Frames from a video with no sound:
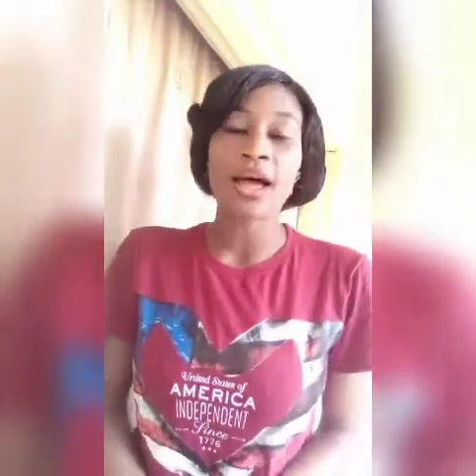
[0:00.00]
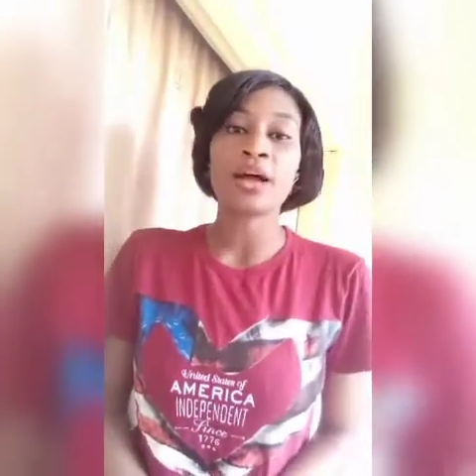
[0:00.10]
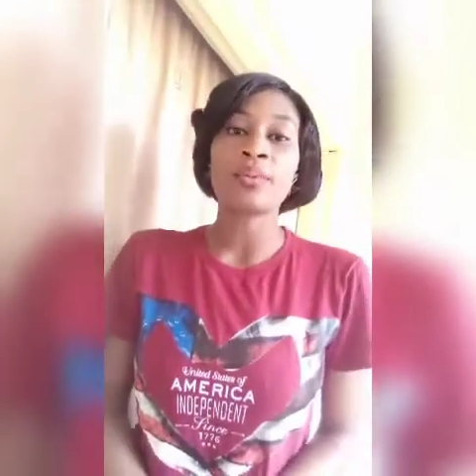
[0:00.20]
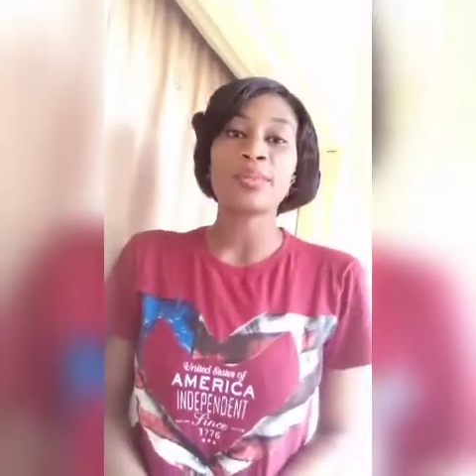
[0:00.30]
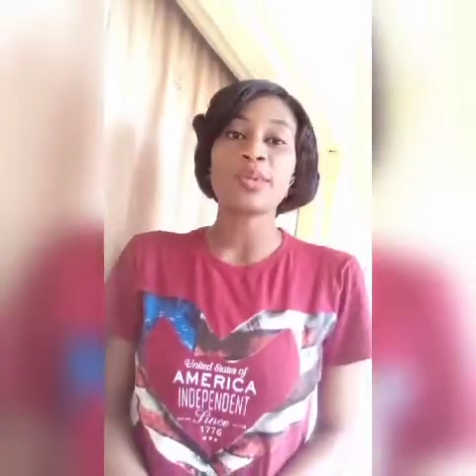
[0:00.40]

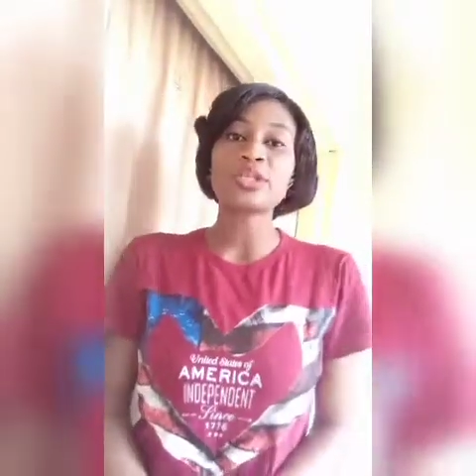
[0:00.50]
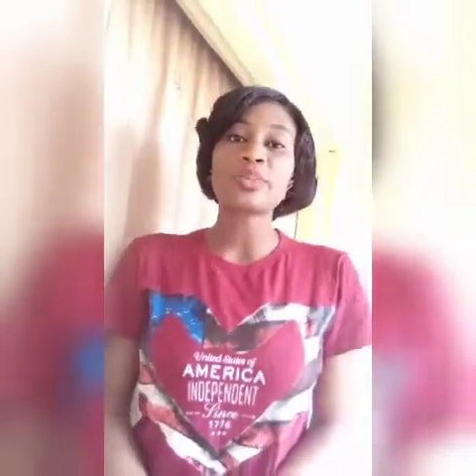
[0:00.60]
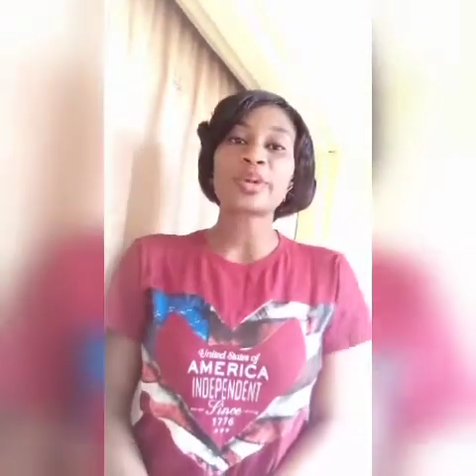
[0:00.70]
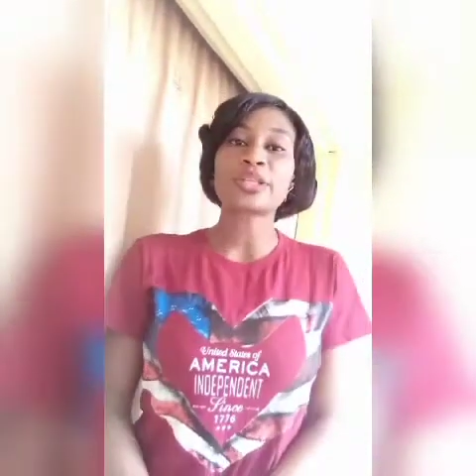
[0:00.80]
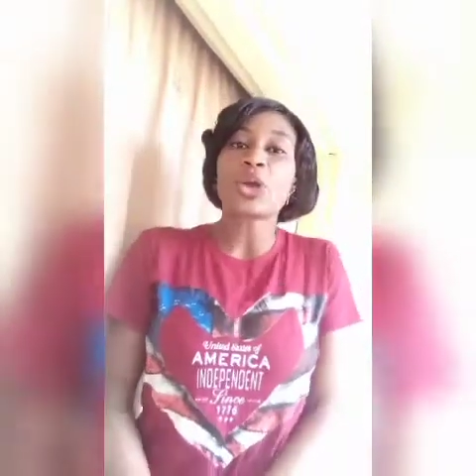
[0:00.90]
I'm going
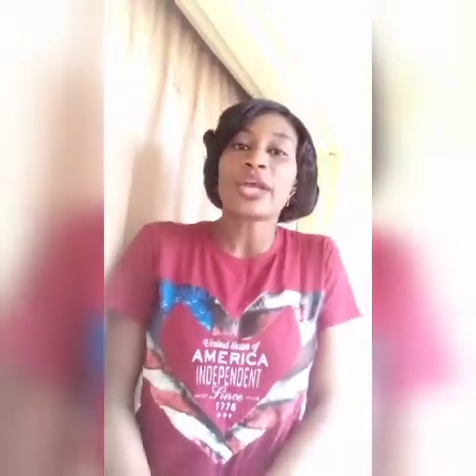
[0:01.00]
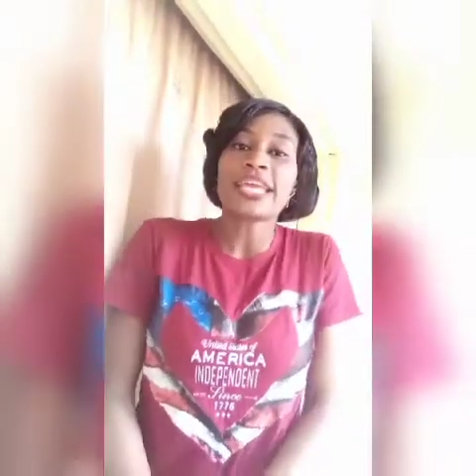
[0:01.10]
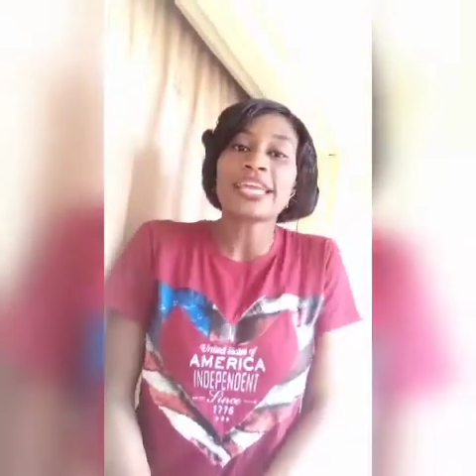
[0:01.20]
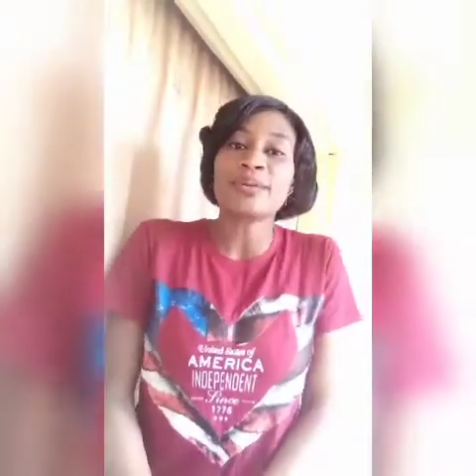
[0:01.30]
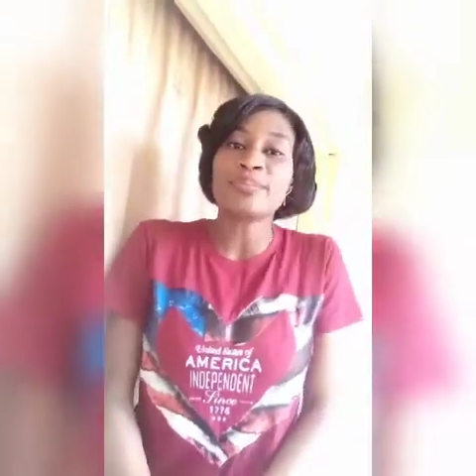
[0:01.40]
to be
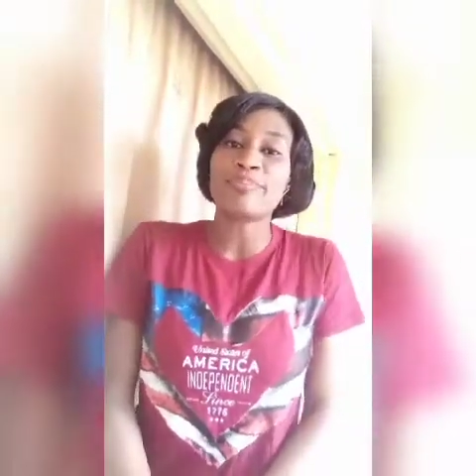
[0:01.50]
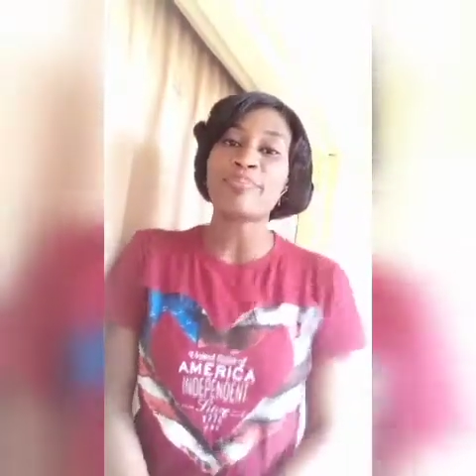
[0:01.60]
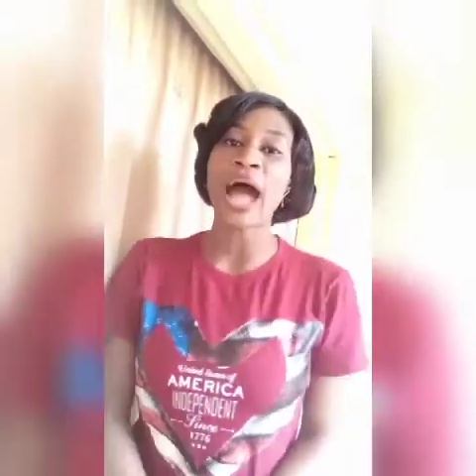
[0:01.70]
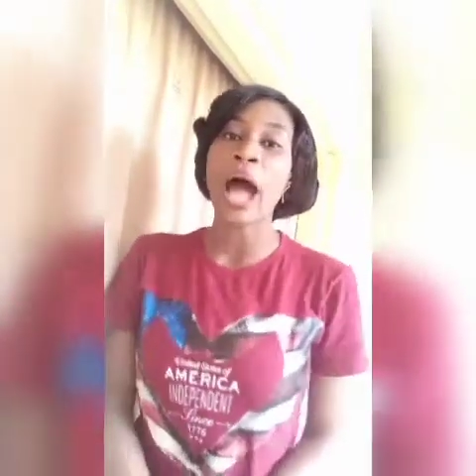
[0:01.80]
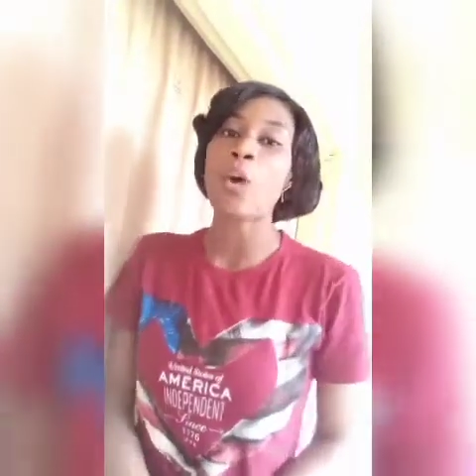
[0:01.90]
talking
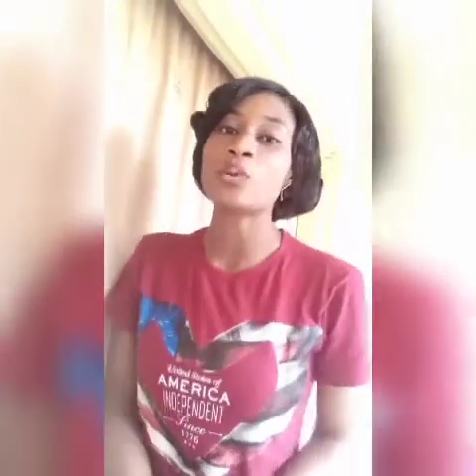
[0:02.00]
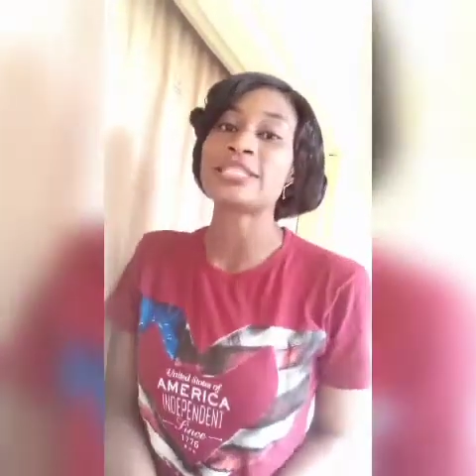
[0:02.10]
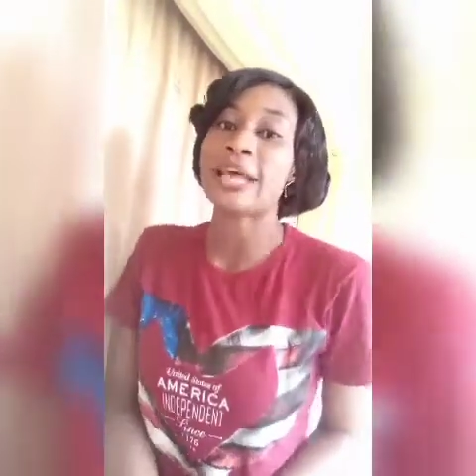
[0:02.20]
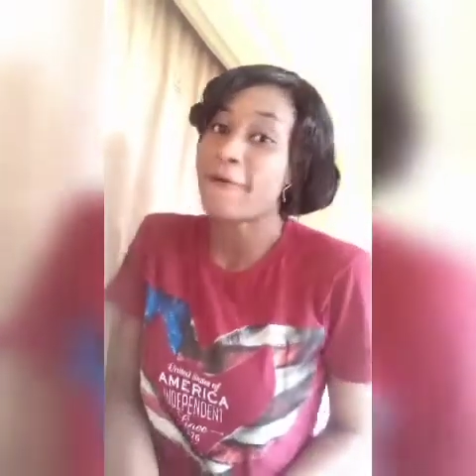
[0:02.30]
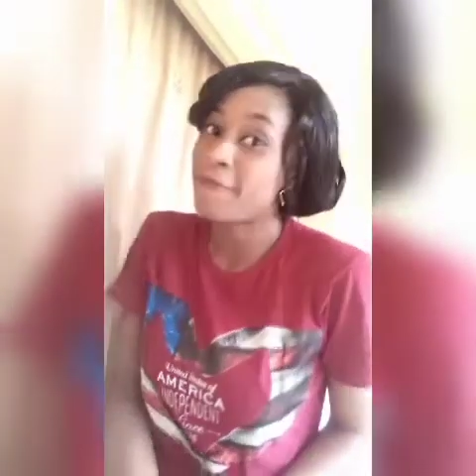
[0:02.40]
about